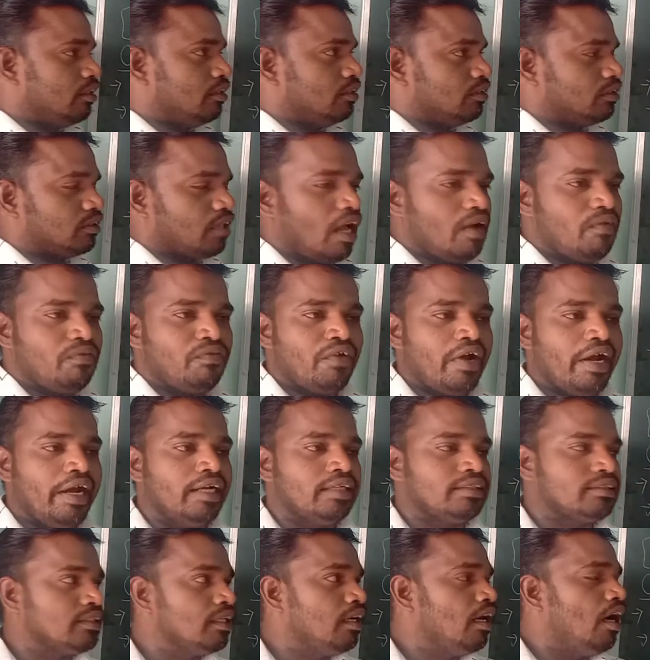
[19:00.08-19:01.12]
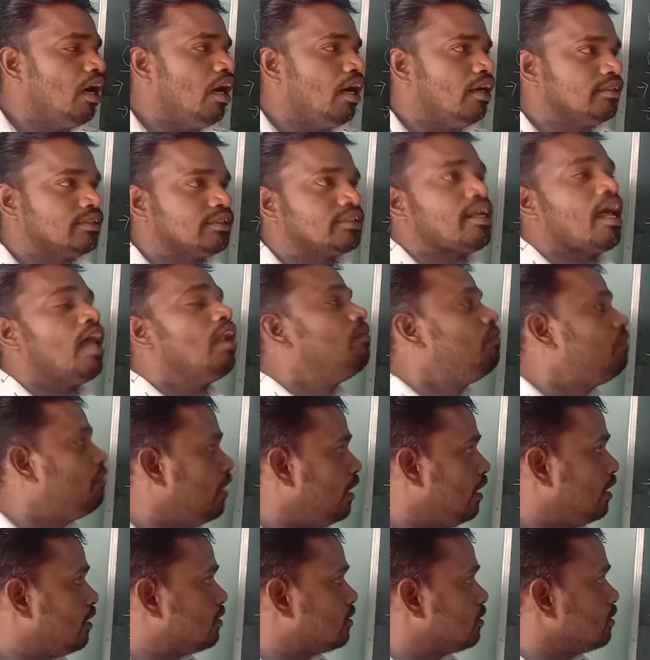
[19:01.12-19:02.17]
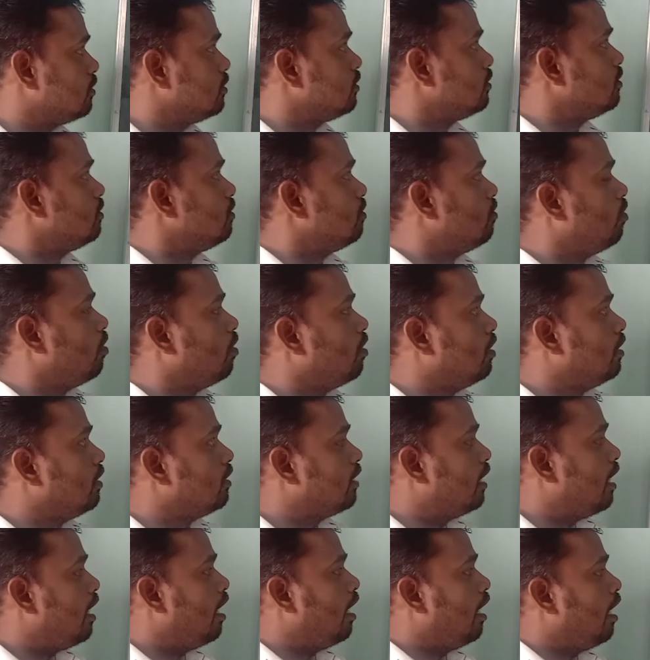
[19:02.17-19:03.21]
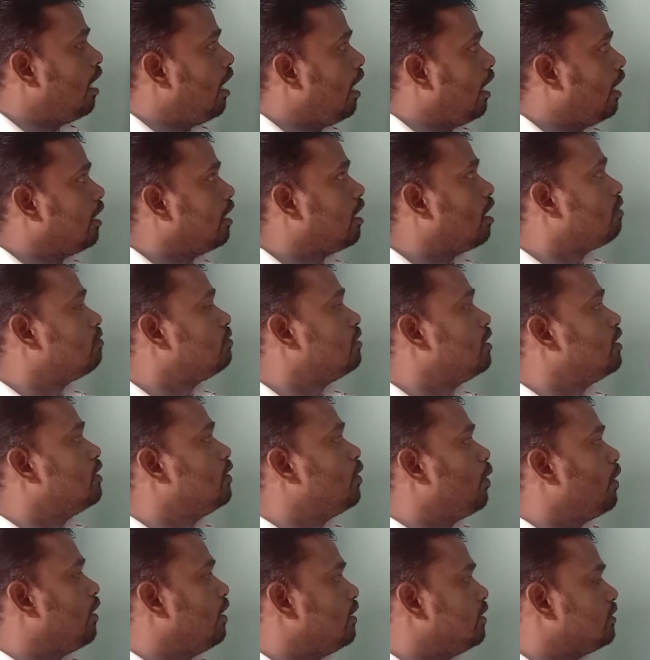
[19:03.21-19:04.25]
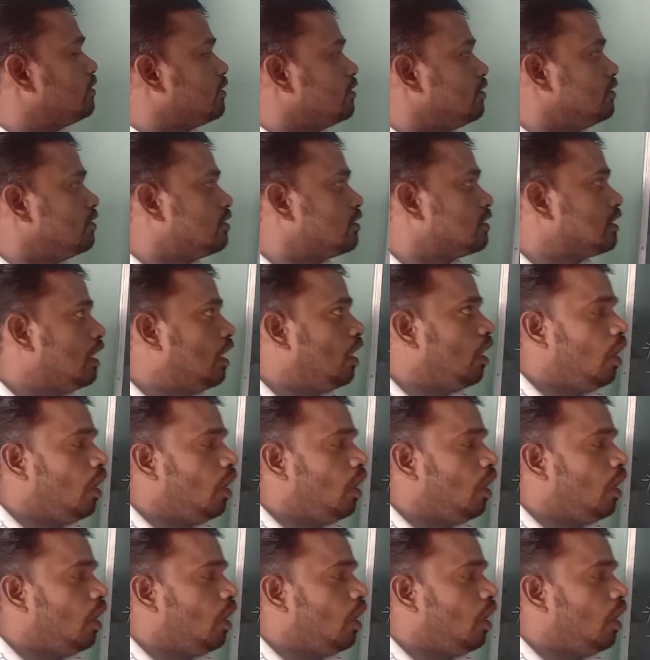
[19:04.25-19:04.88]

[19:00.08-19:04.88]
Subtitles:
sulfides or sulfate in the end of the donations.